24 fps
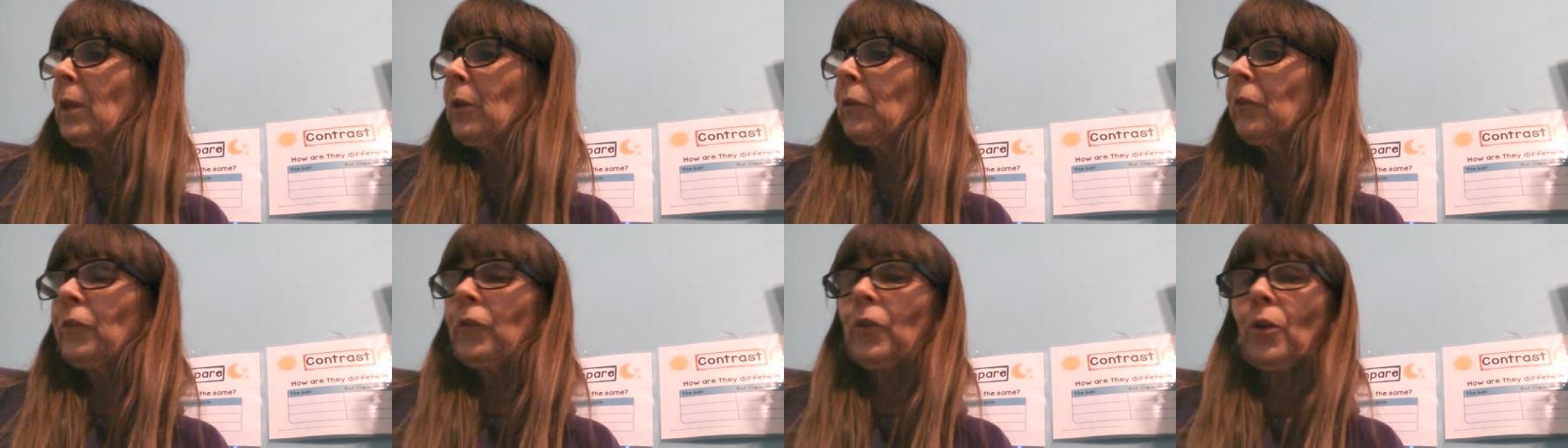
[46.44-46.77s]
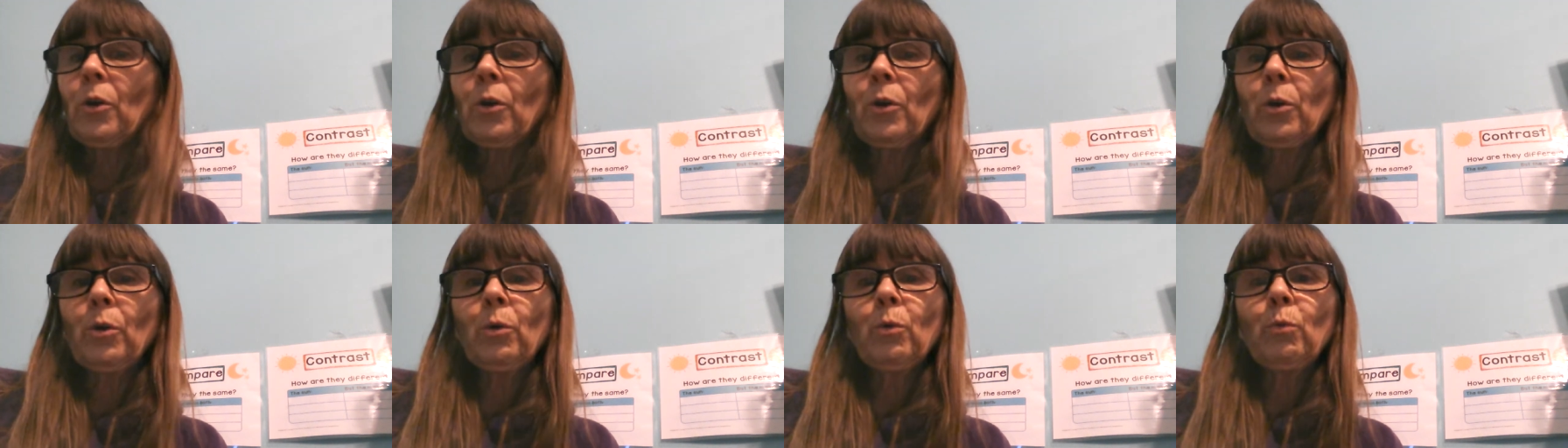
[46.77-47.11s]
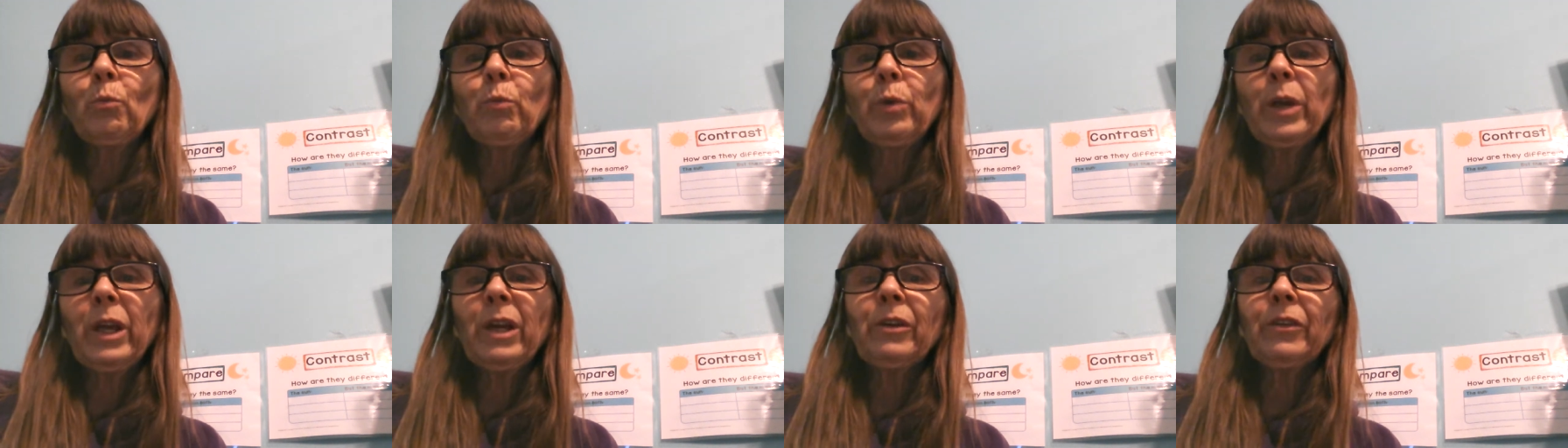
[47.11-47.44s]
So
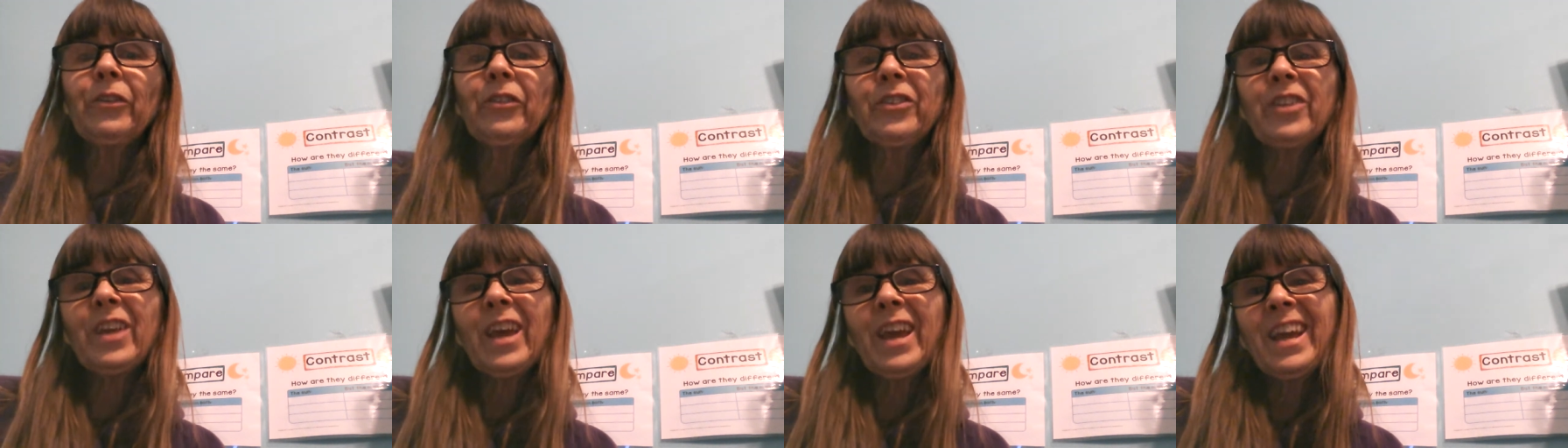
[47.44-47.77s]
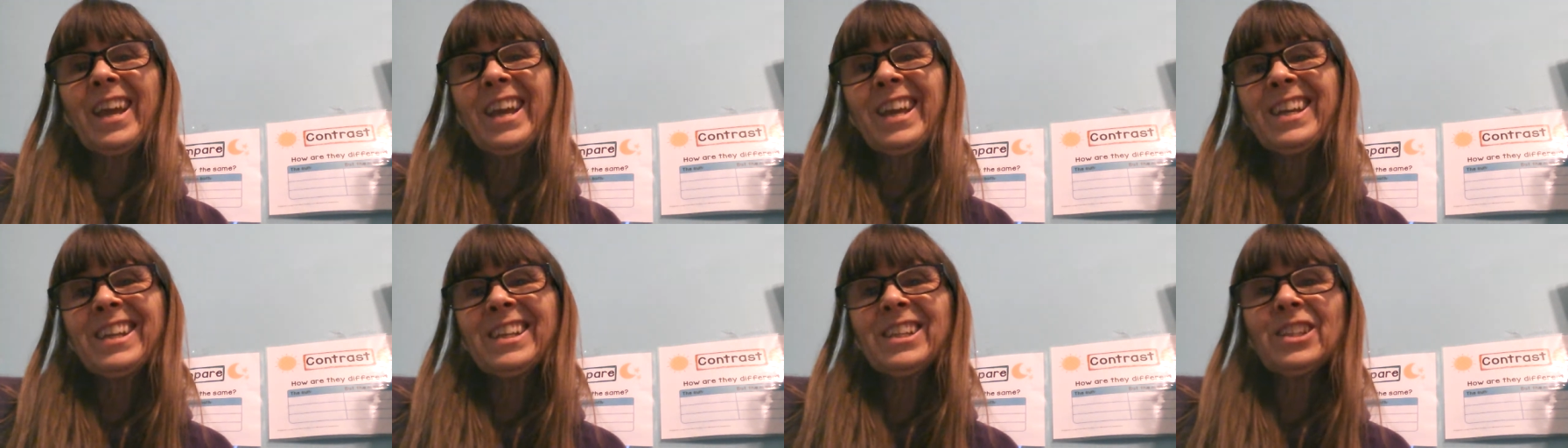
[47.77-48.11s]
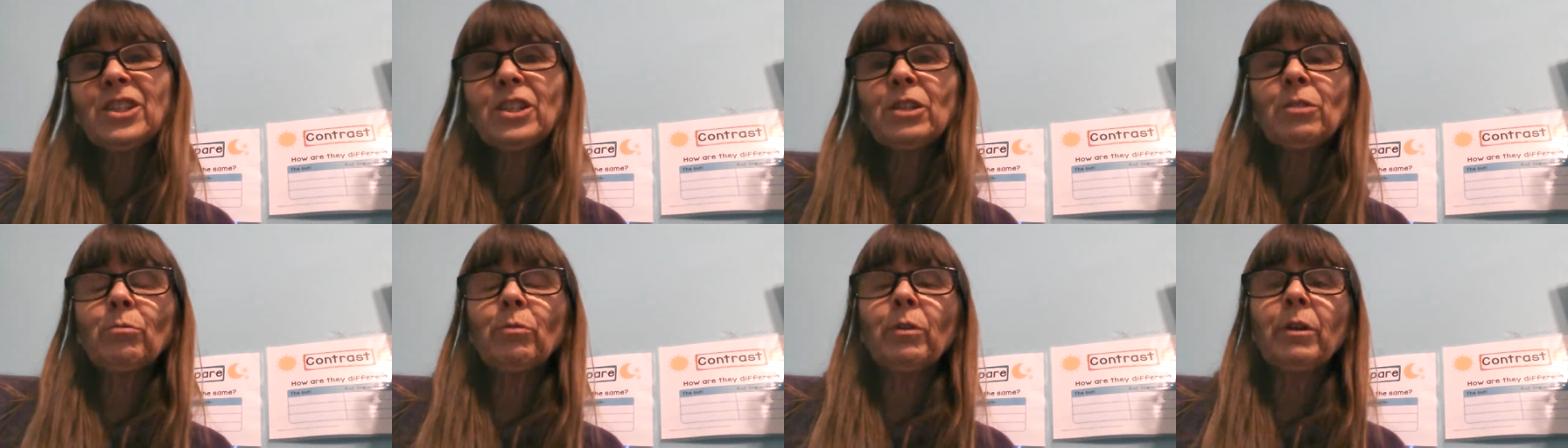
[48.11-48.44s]
we could say
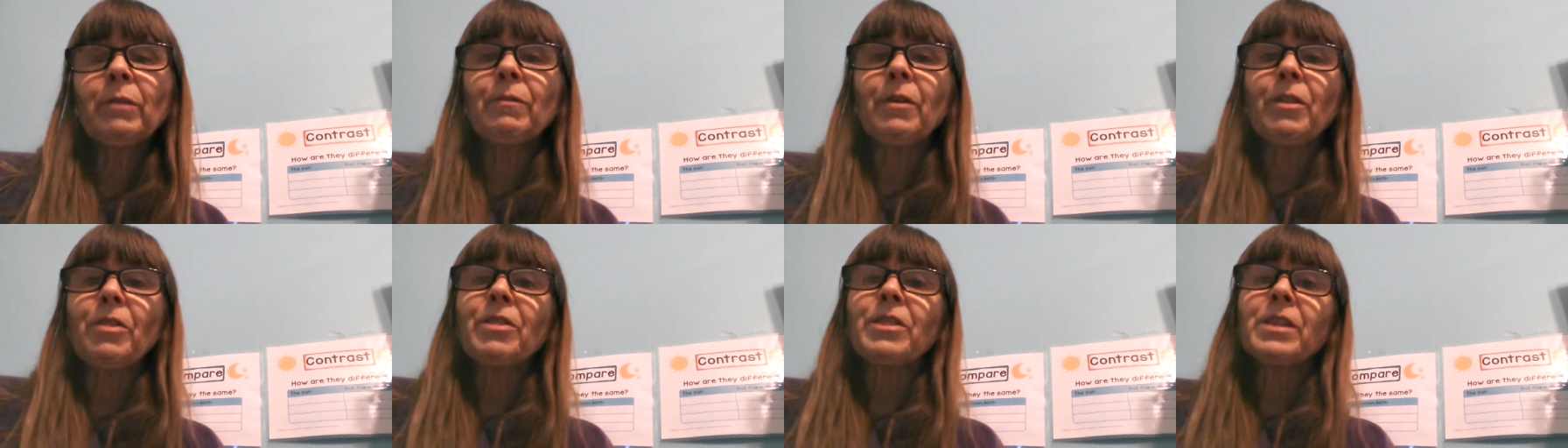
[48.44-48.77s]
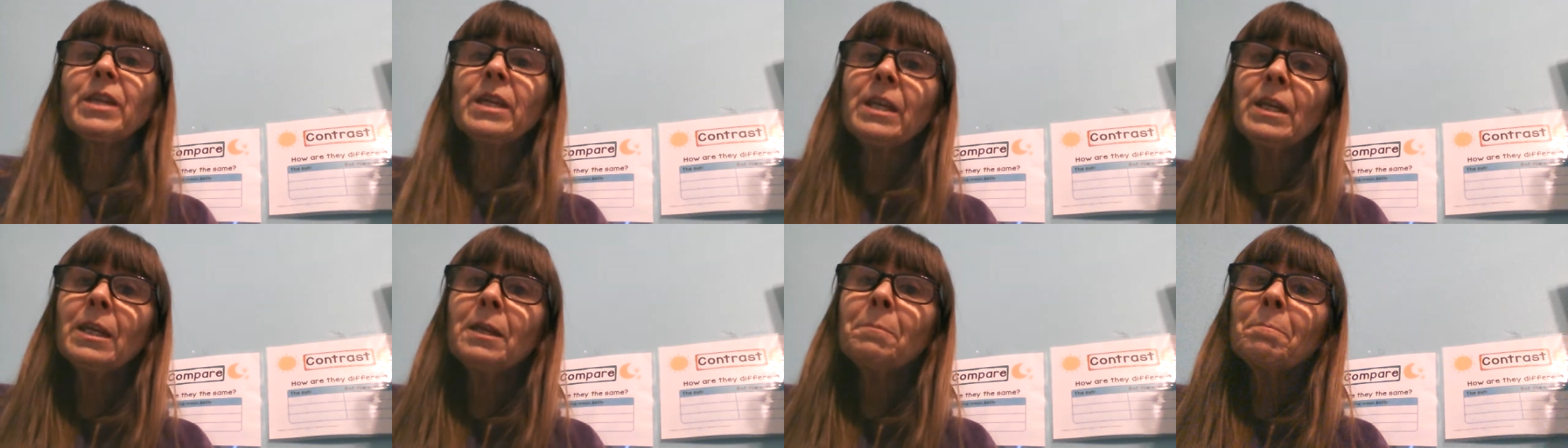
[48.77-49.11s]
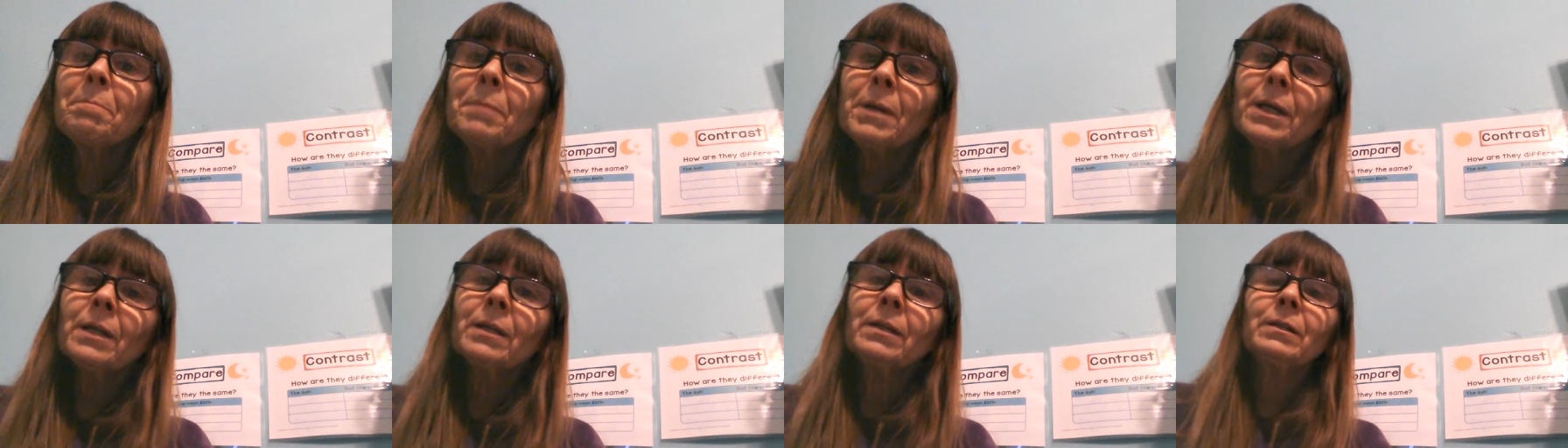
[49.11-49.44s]
it's sort of a
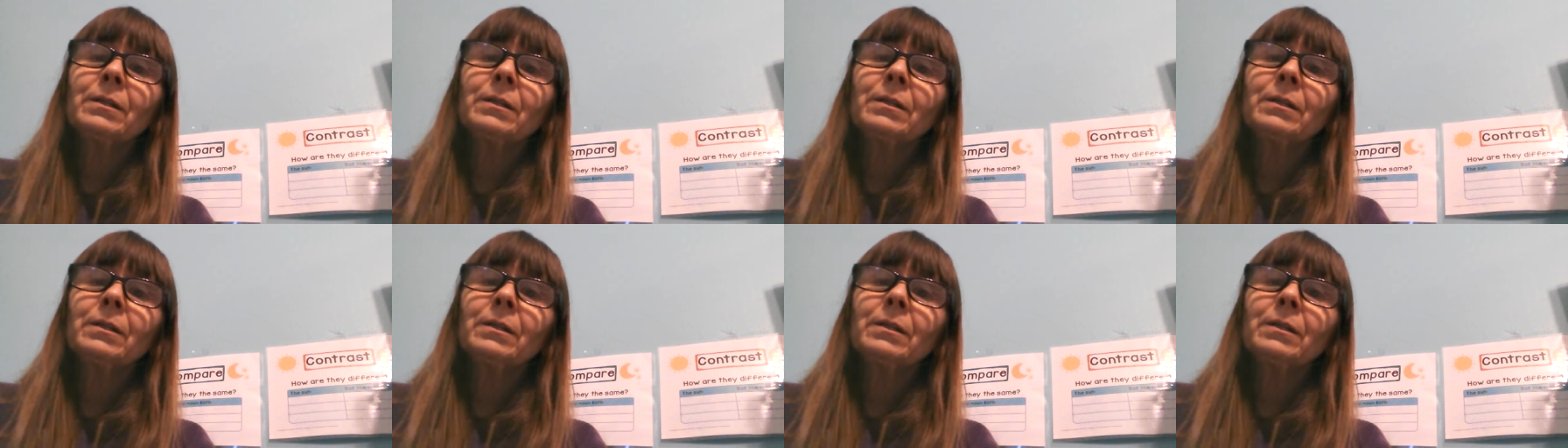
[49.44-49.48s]
theme